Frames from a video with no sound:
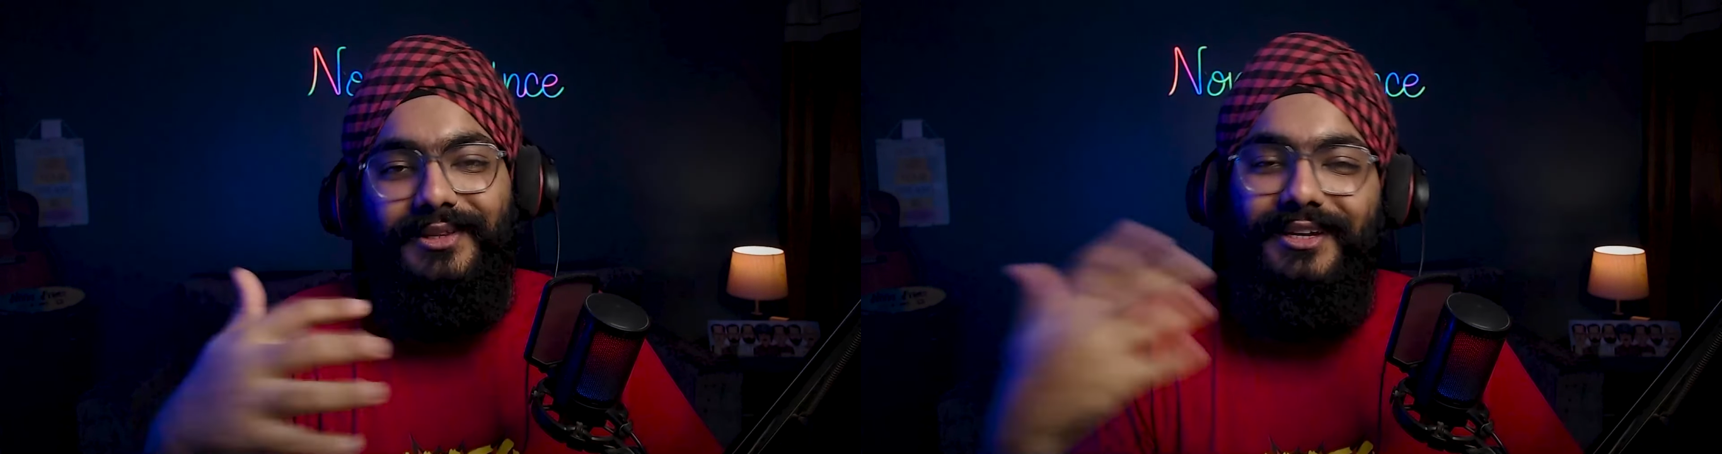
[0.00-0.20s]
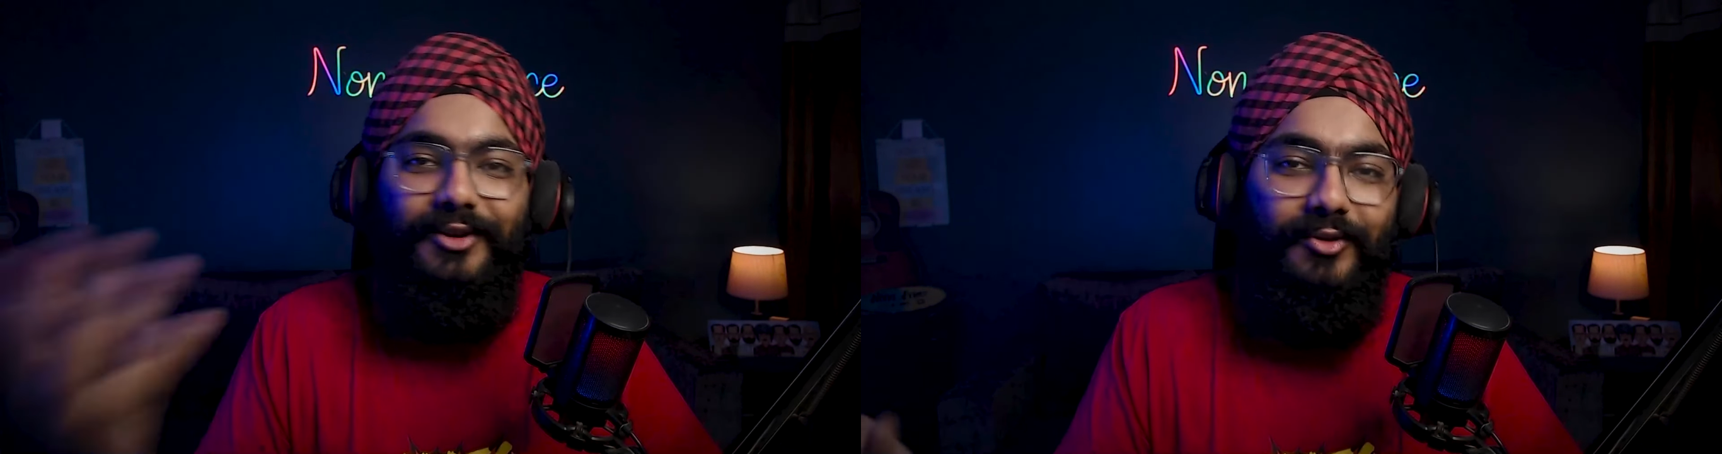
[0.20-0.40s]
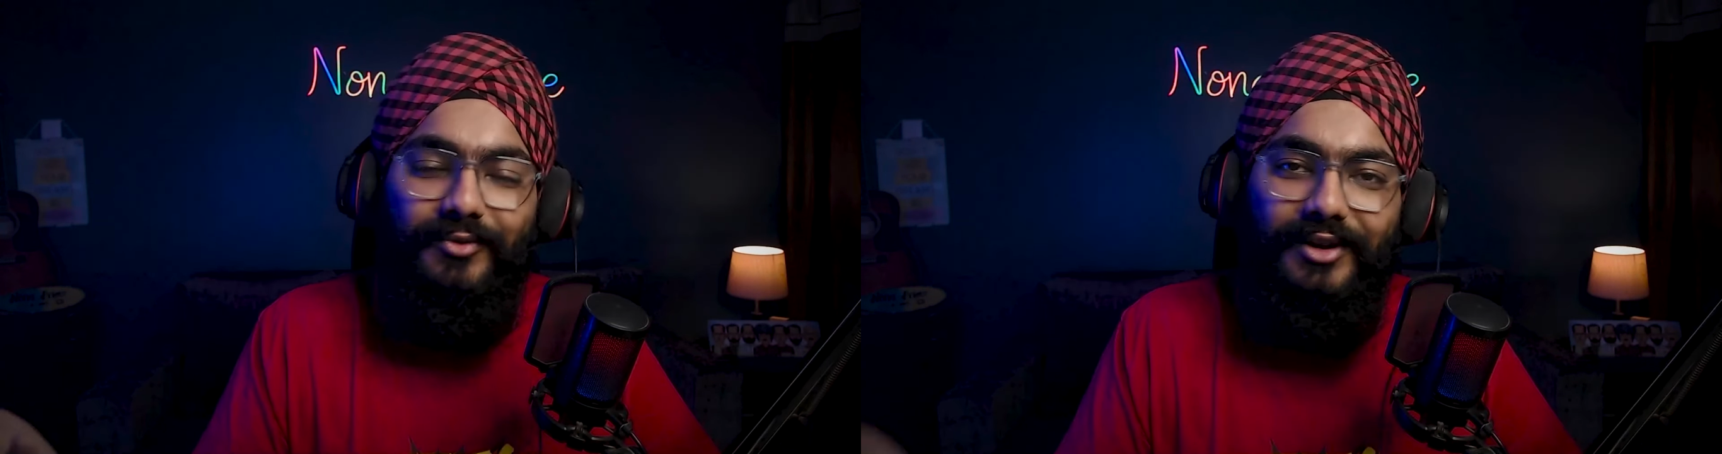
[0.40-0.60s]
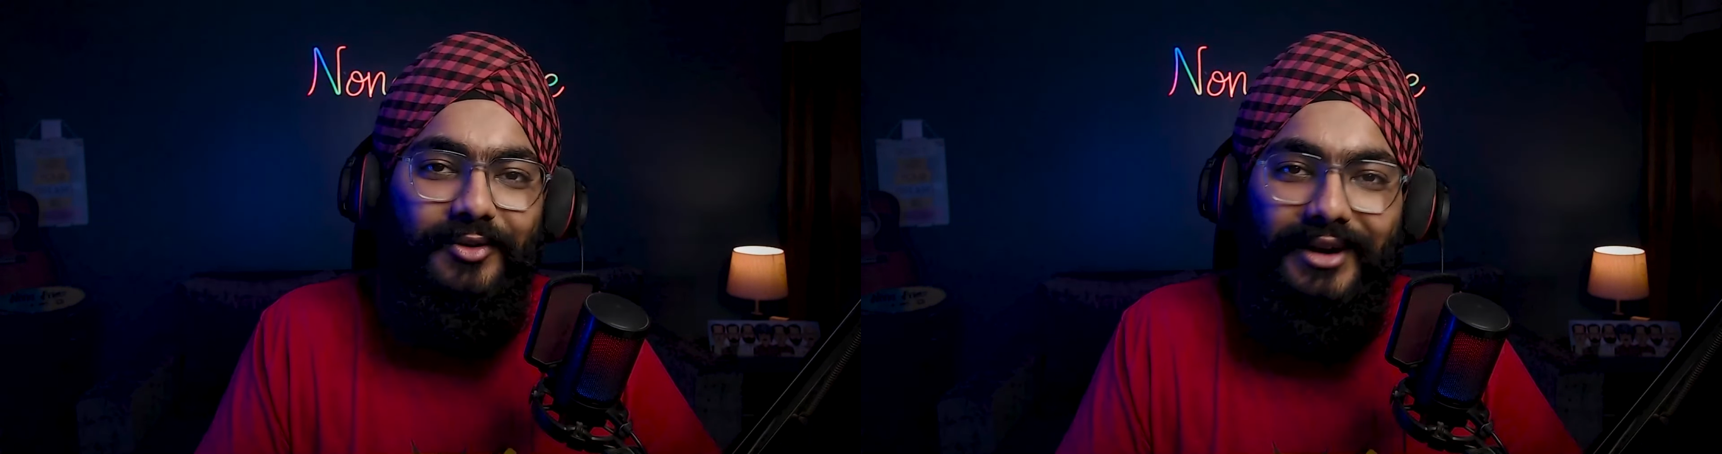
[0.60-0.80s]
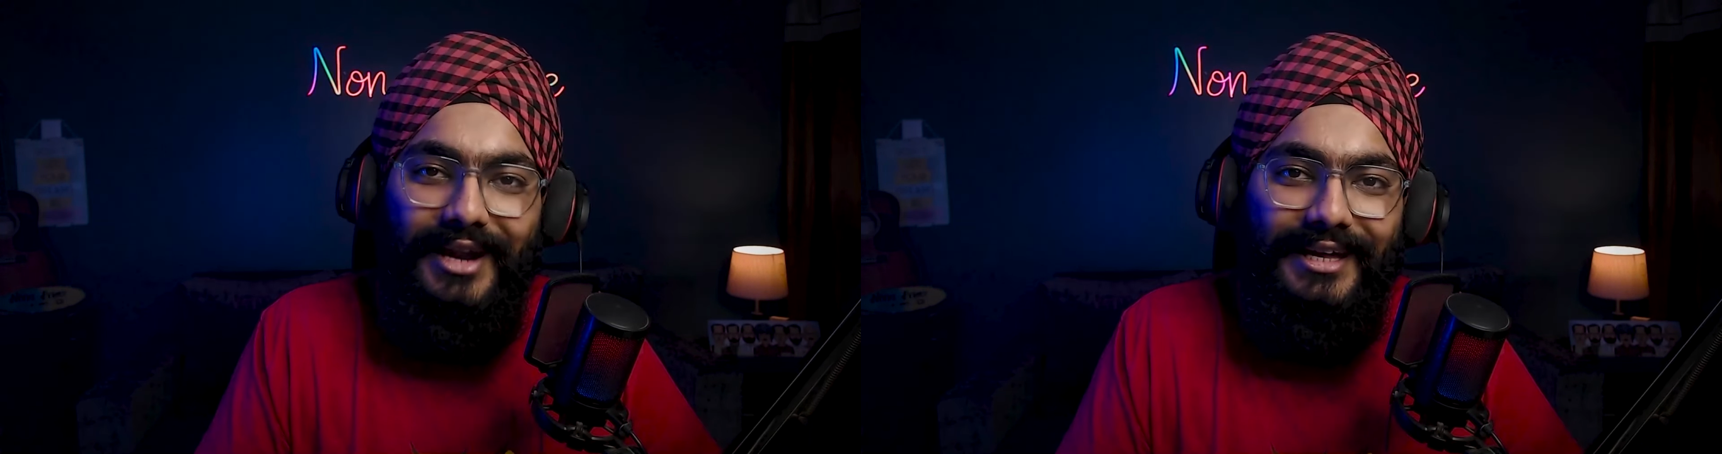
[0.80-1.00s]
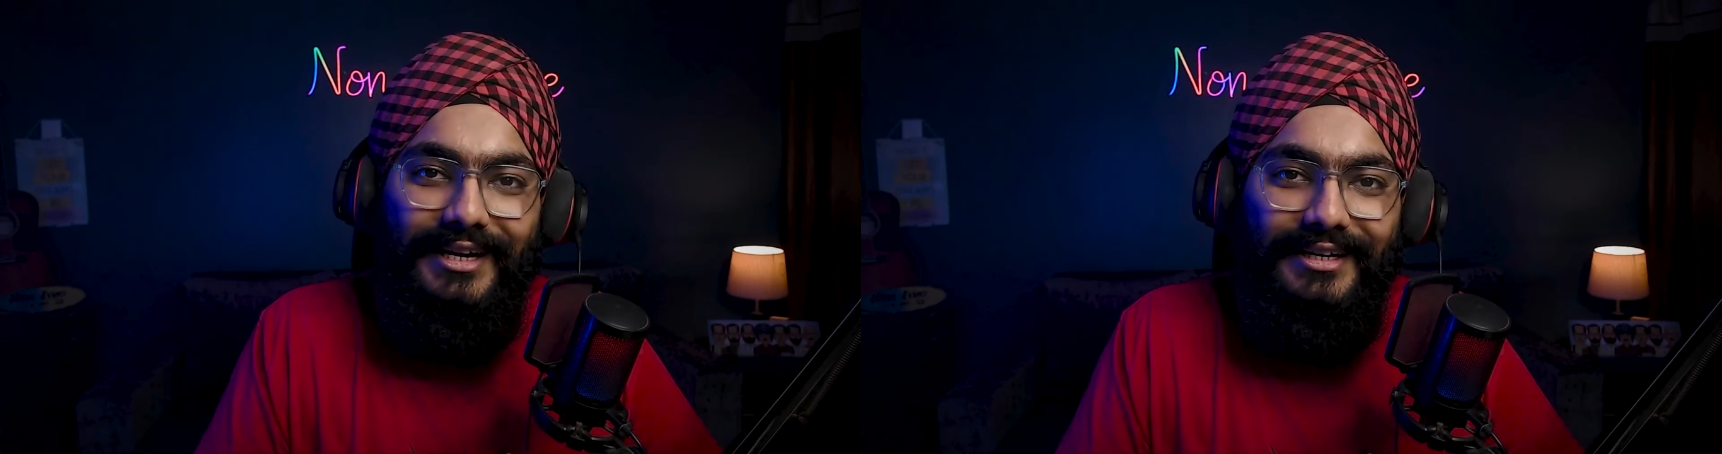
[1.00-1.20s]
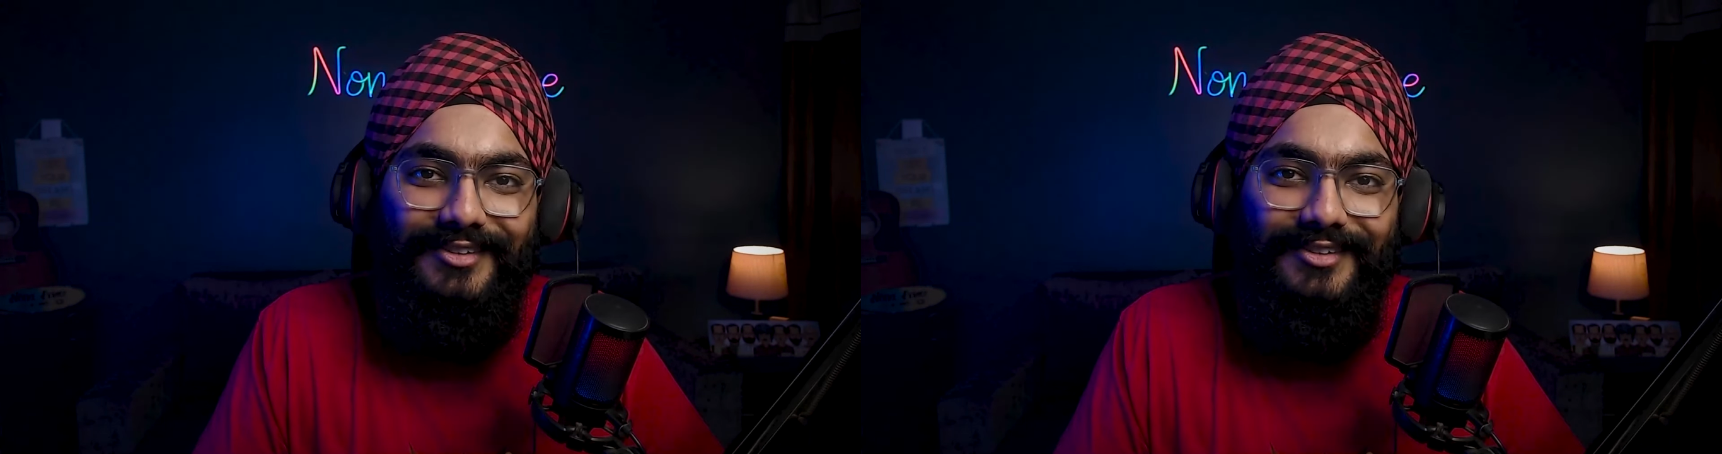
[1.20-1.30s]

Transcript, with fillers: one then you know we'll don't like it